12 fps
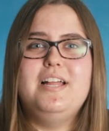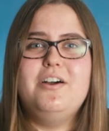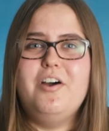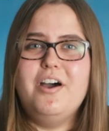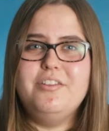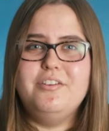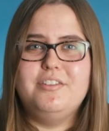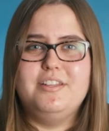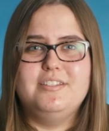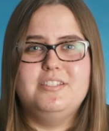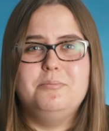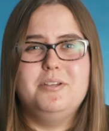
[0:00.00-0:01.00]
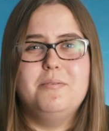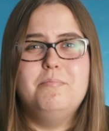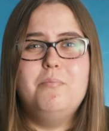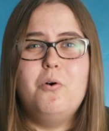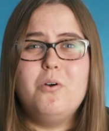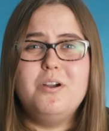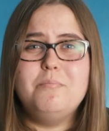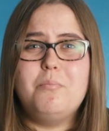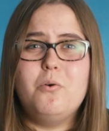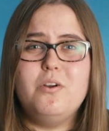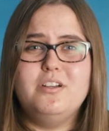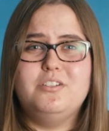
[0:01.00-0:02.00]
allow other things to become more
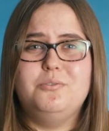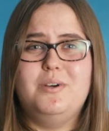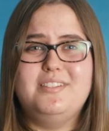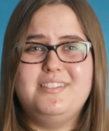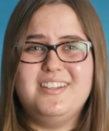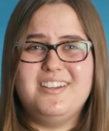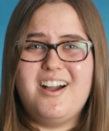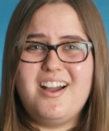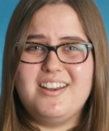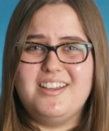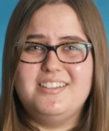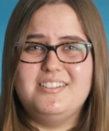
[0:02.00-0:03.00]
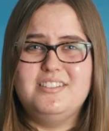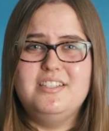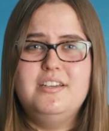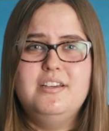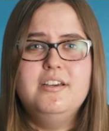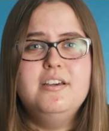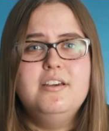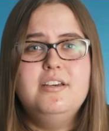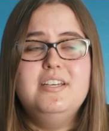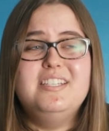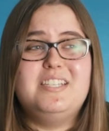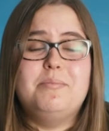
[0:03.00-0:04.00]
important to us than God is.
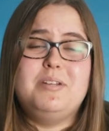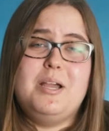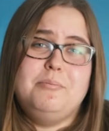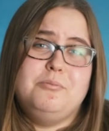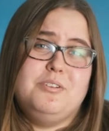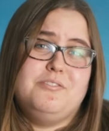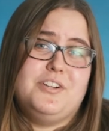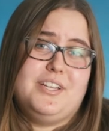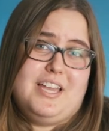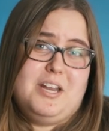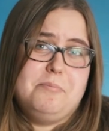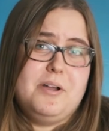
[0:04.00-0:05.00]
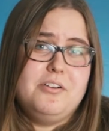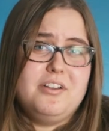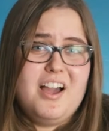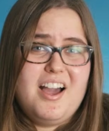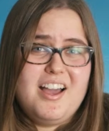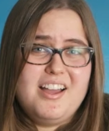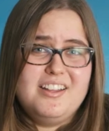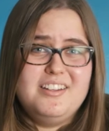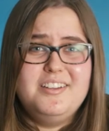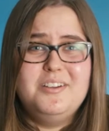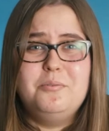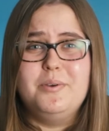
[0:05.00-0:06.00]
Sometimes we forget about God,
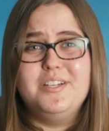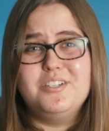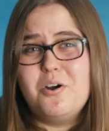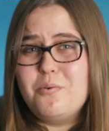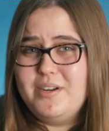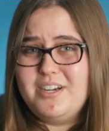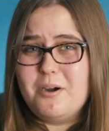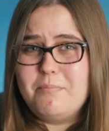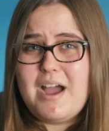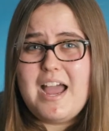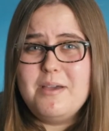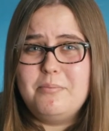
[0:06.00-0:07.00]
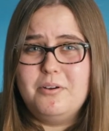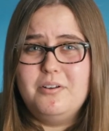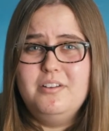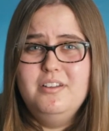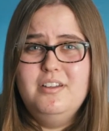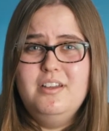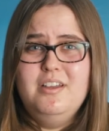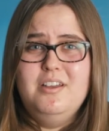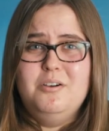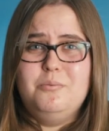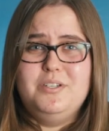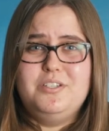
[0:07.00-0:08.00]
we don't read our Bible,
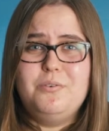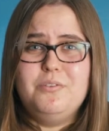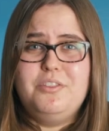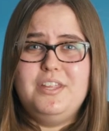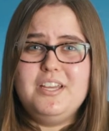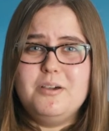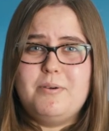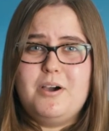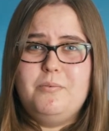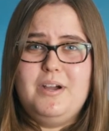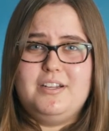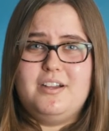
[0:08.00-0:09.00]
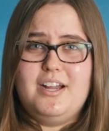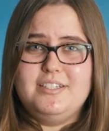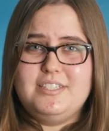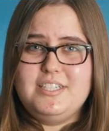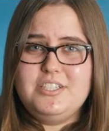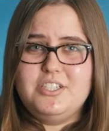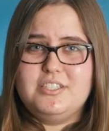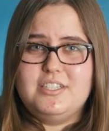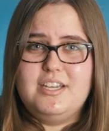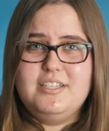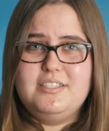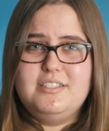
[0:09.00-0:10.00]
we don't think about what God teaches
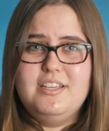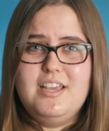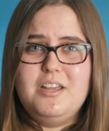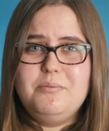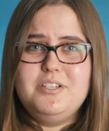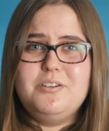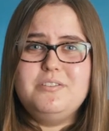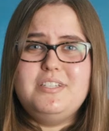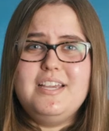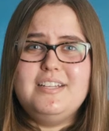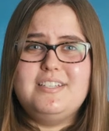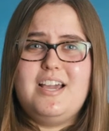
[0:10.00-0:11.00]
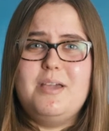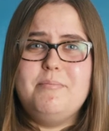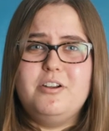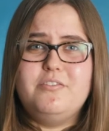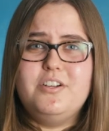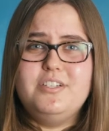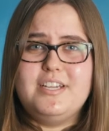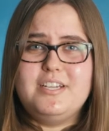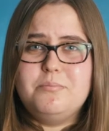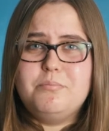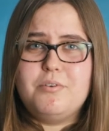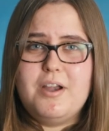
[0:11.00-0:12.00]
us, and we don't take time out of our day
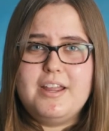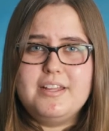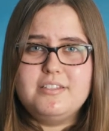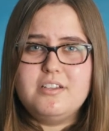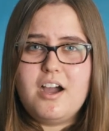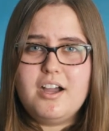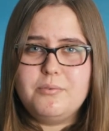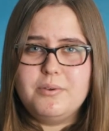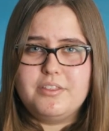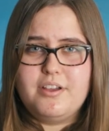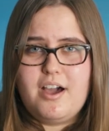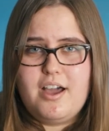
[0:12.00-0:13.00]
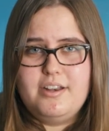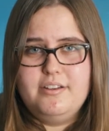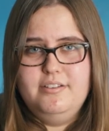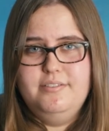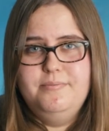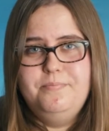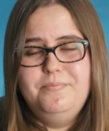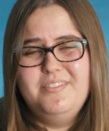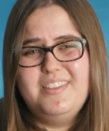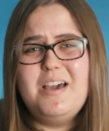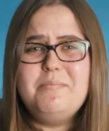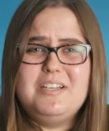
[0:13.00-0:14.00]
to pray and talk with God.
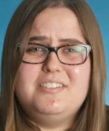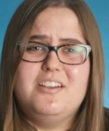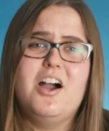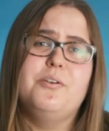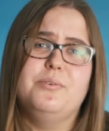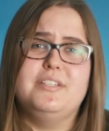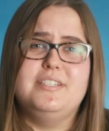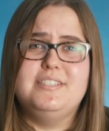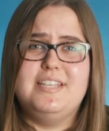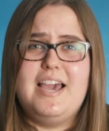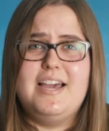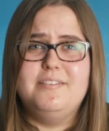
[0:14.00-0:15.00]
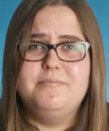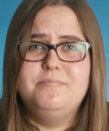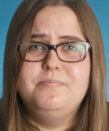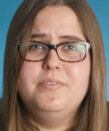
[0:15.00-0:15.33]
That makes God really sad.